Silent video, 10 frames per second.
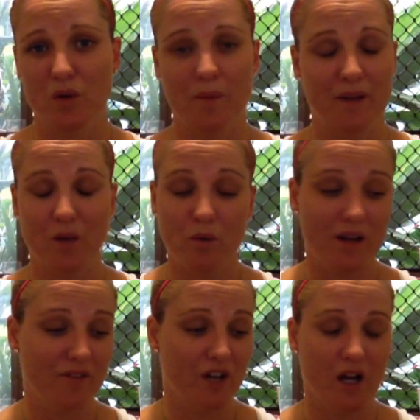I'm like,
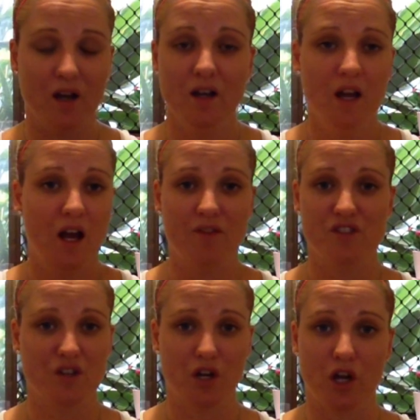whatever, I've
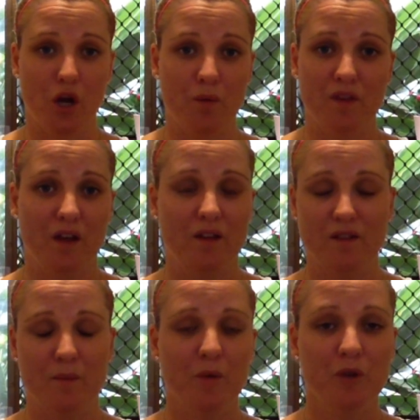just got to go with it.
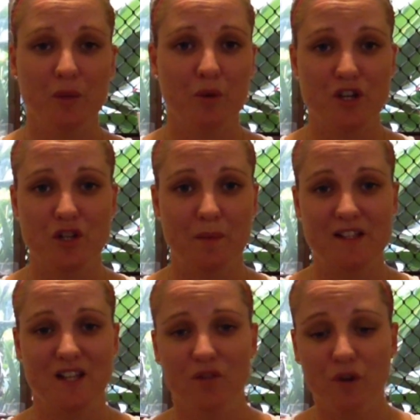I'm not putting pressure on
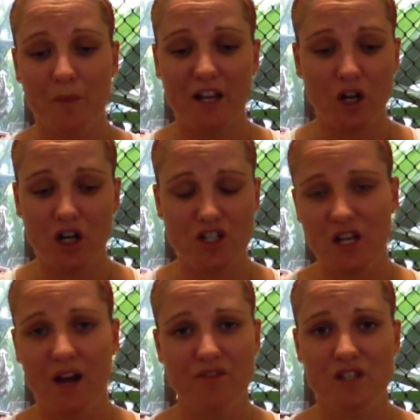myself. Oh my gosh,
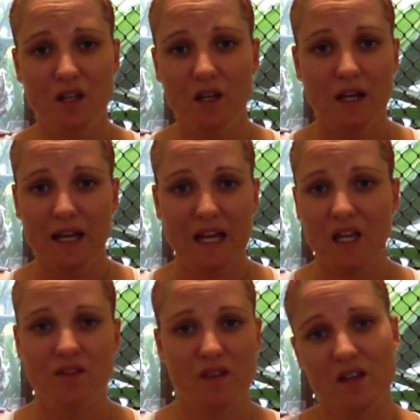you have to
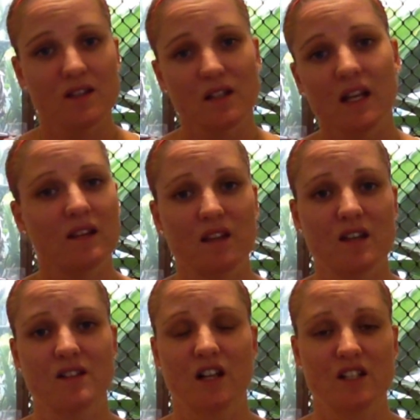eat this and eat
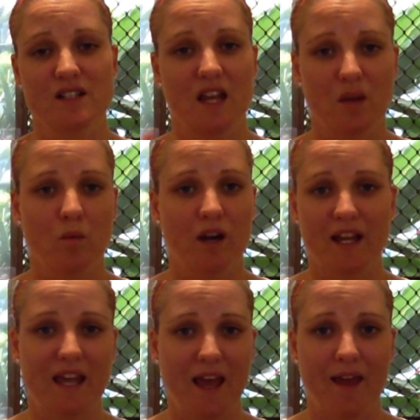this. I just eat what I
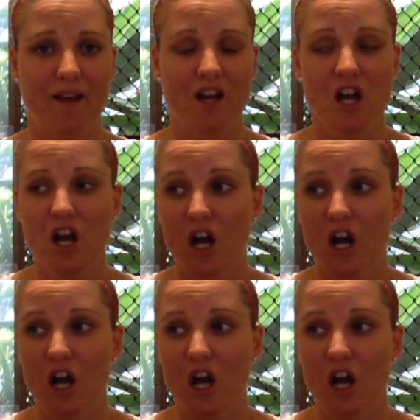can.